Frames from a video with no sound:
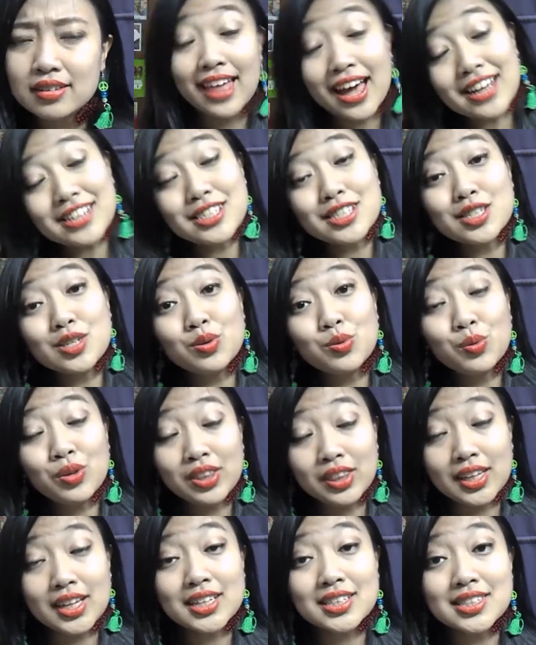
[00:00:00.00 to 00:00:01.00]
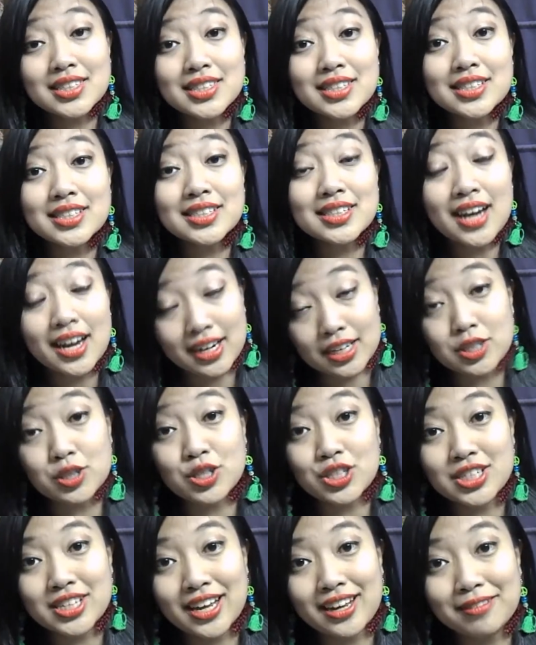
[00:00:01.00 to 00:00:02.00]
That's when things got
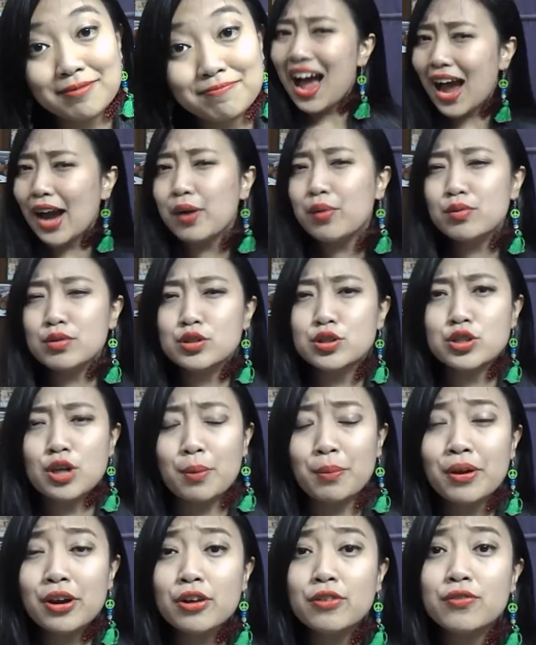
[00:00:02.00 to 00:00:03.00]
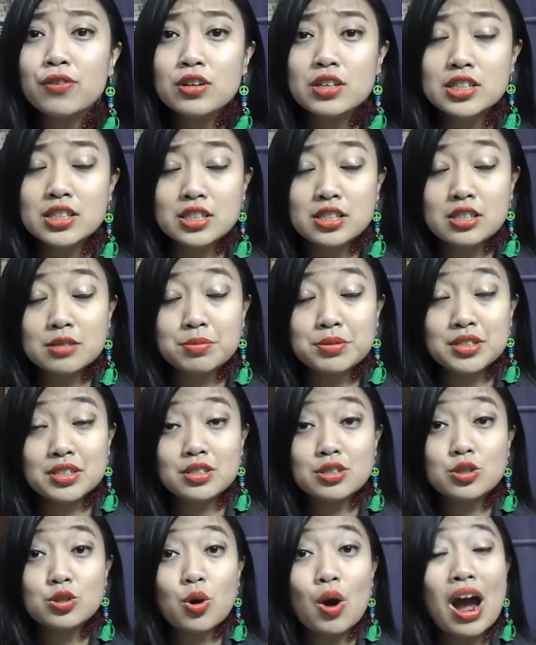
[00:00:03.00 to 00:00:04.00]
interesting. I will stop here for the synopsis,
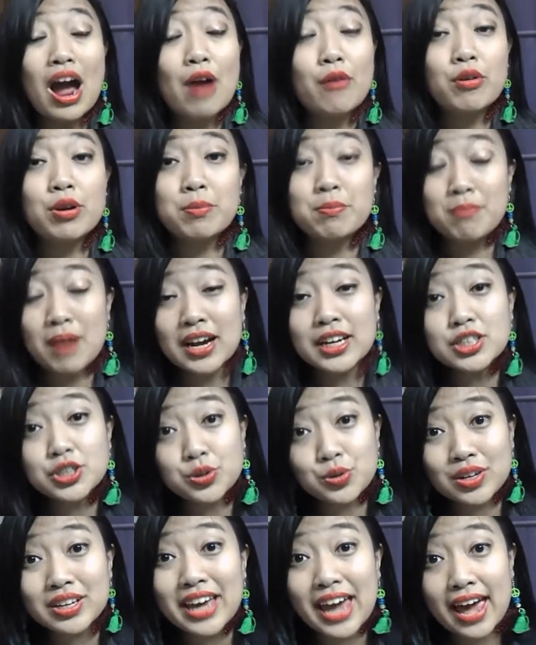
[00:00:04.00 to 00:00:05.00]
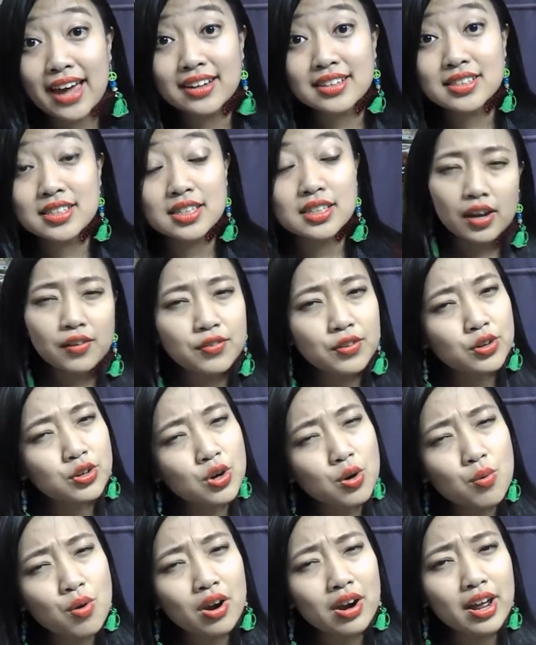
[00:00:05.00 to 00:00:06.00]
so I remind you again, if you
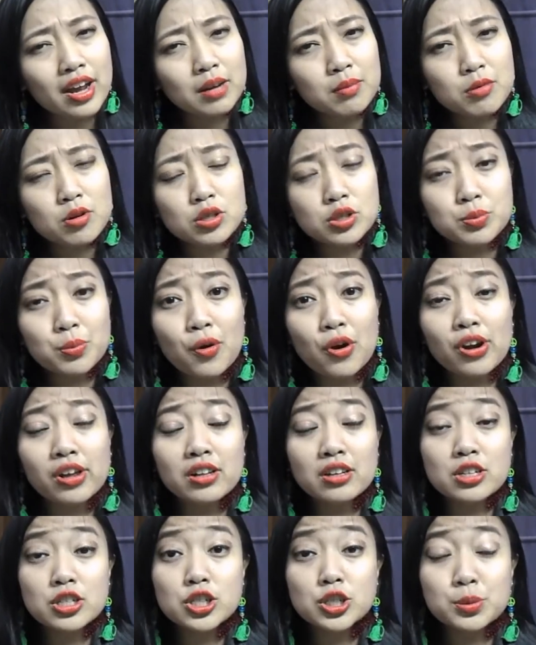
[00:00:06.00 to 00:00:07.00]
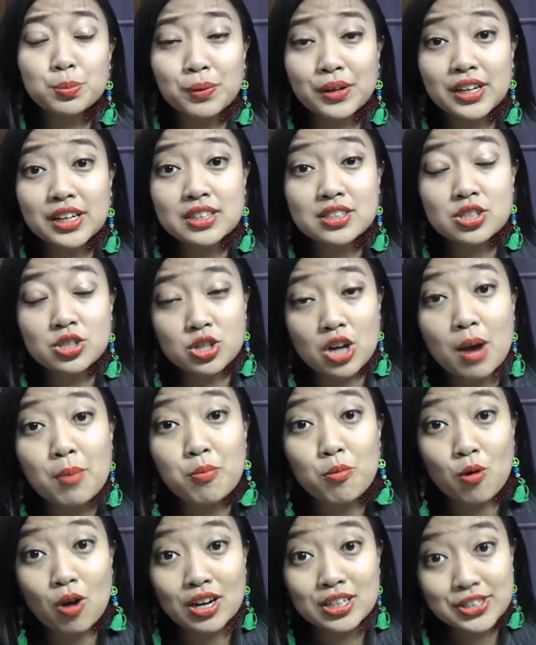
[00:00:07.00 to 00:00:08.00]
don't want any more spoilers, please stop
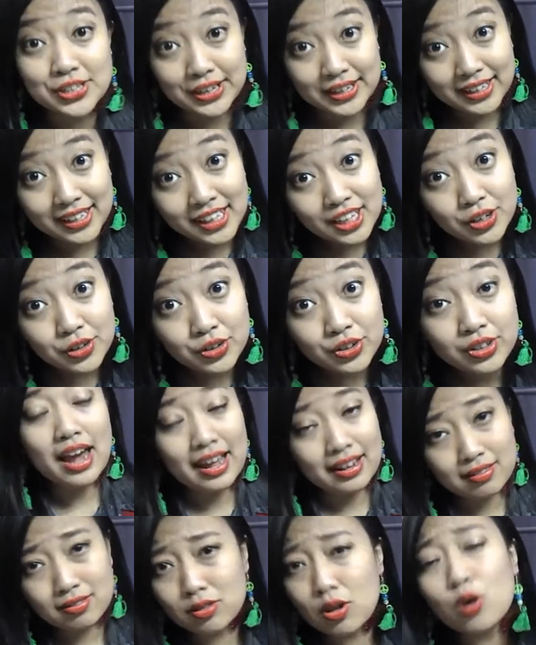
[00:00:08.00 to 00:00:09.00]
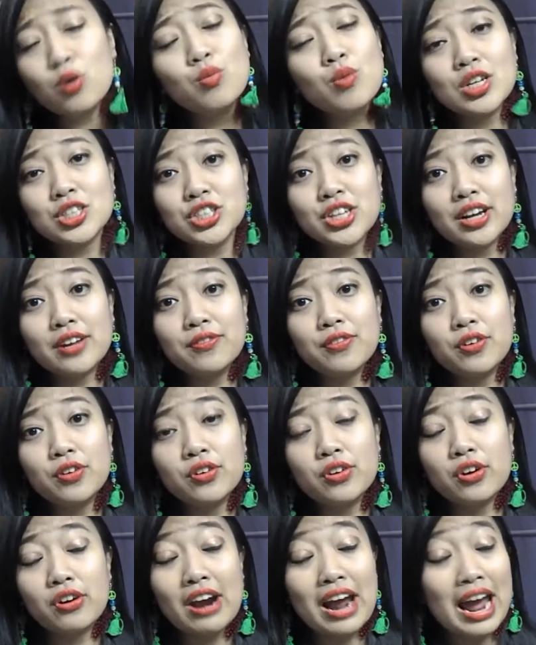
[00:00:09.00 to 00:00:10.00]
watching here and don't watch any
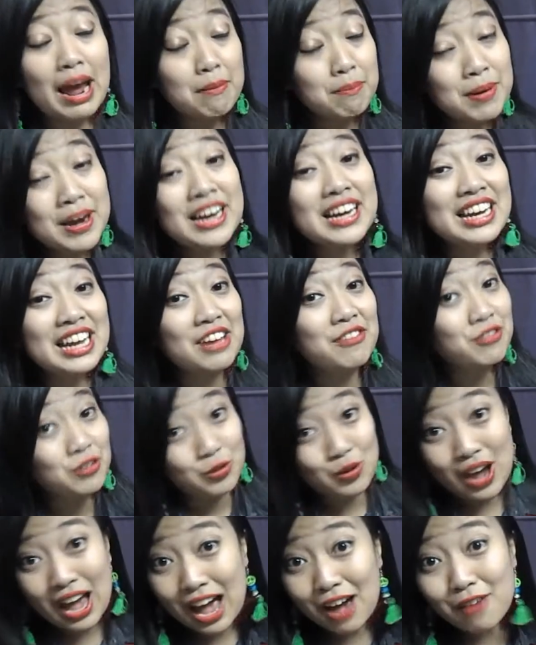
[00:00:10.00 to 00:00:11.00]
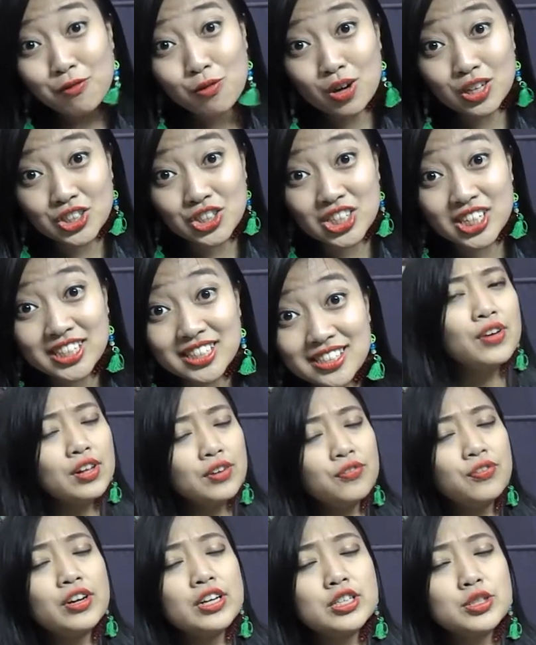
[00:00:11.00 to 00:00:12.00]
further. But if you have watched it, feel
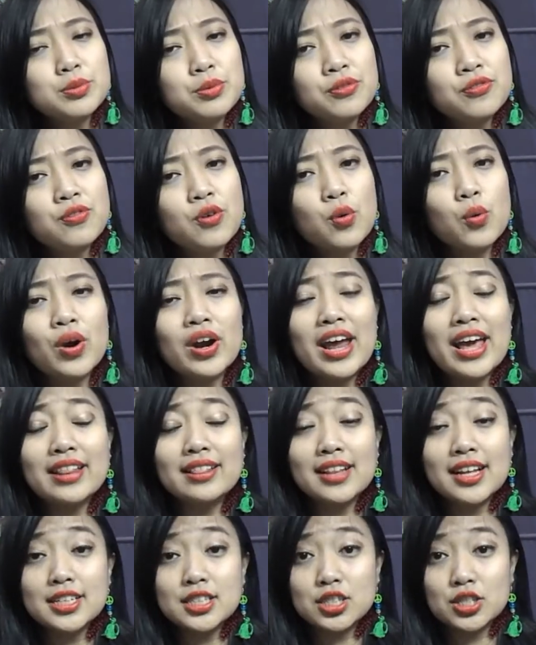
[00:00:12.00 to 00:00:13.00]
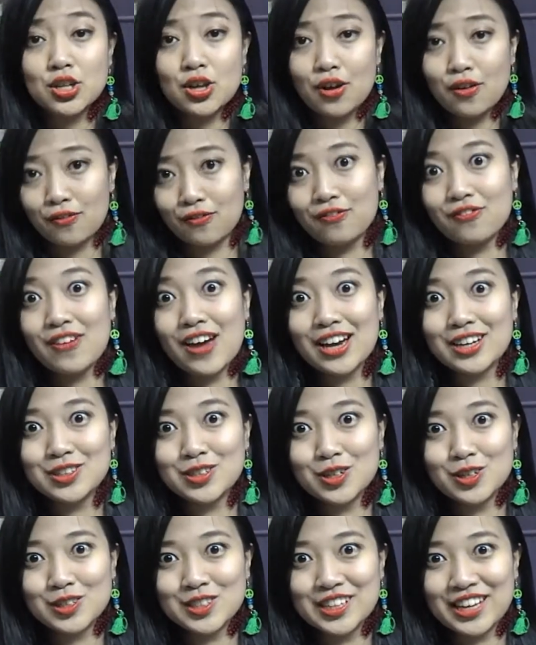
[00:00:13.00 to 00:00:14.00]
free to move forward and let's fangirl